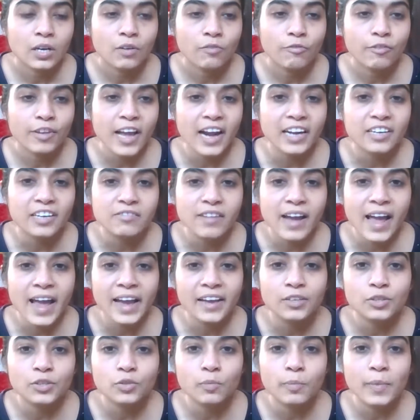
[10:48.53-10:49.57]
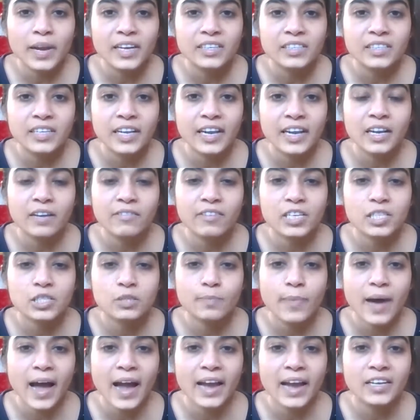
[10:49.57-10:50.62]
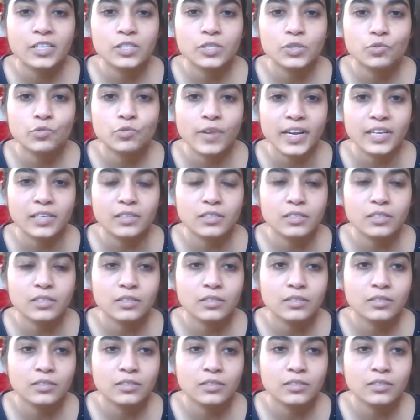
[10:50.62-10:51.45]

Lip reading: We are trying to maintain our spine straight.